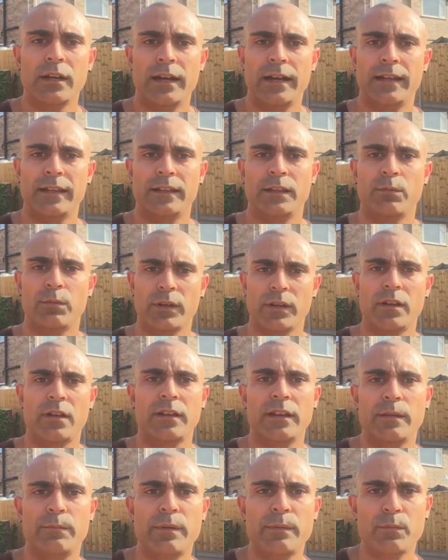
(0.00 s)
And they want to
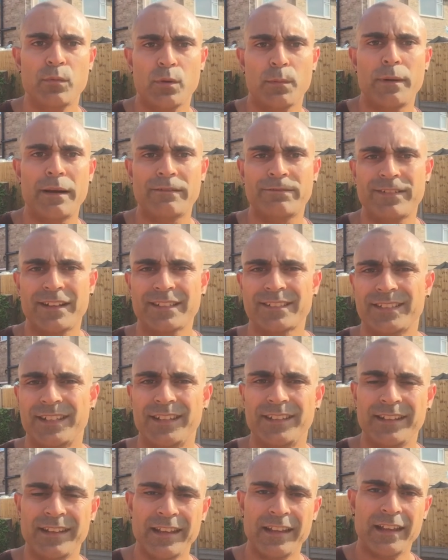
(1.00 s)
know a little bit more about
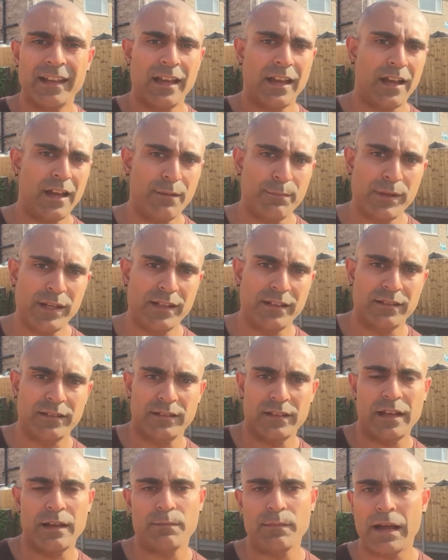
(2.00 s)
fasting. I mean,
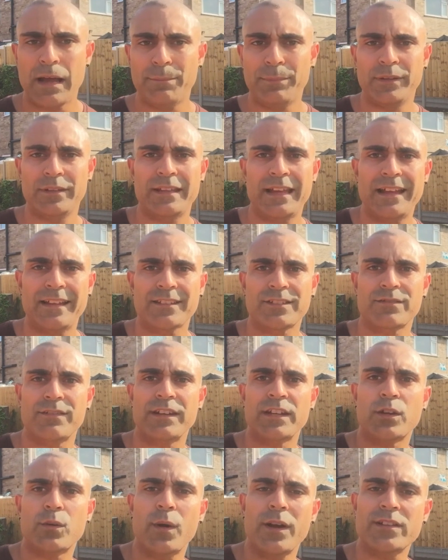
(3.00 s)
I'm happy to answer
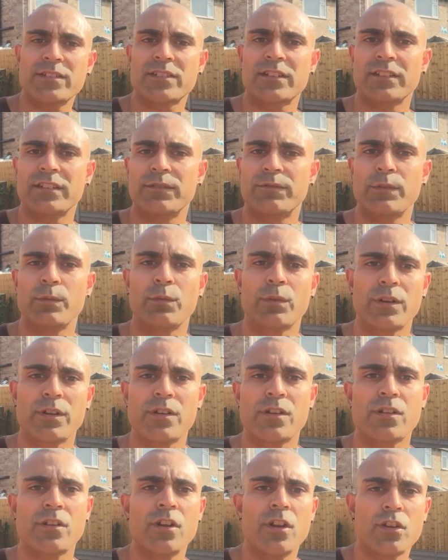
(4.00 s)
any questions if you want
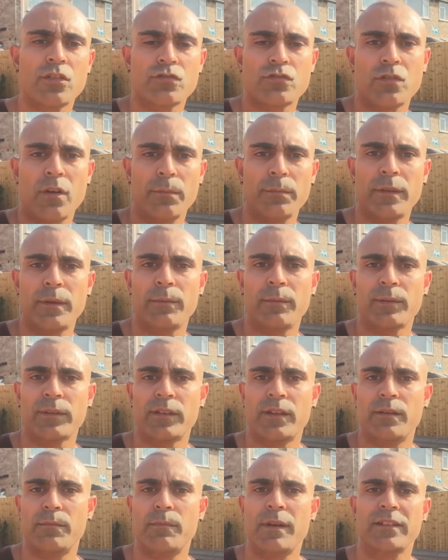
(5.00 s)
to drop them
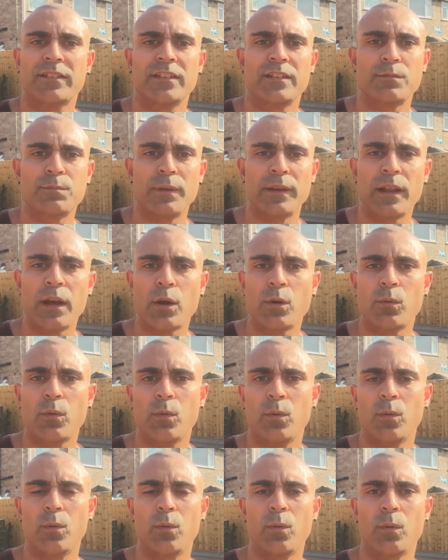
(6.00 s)
on the message below
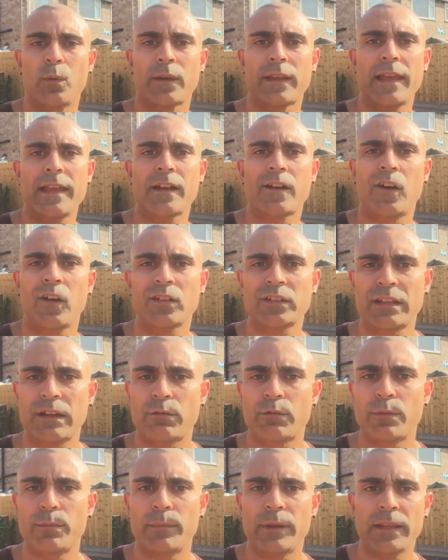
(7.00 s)
or get in
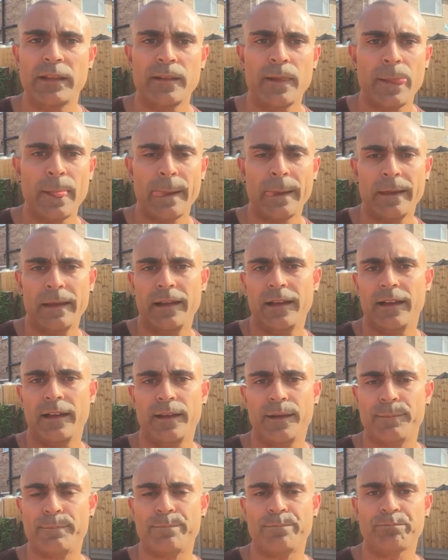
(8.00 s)
contact with me.
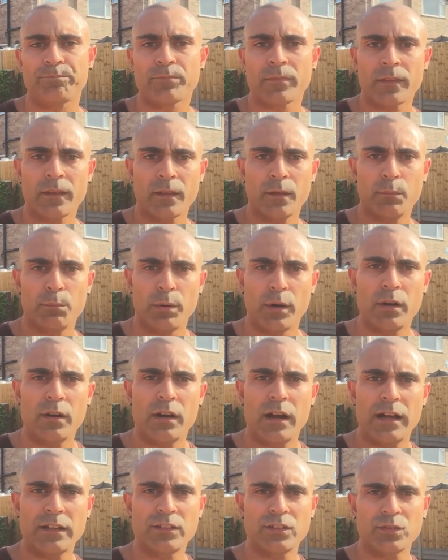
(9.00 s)
But
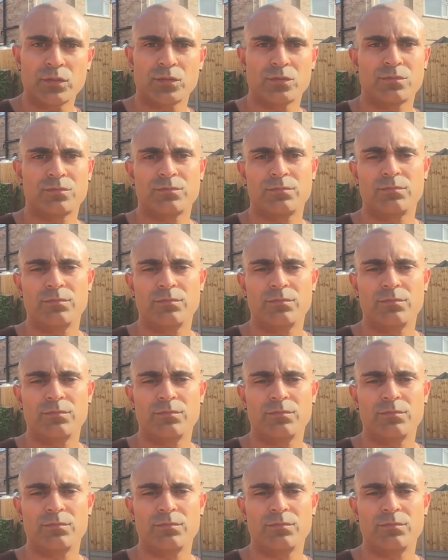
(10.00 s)
I just,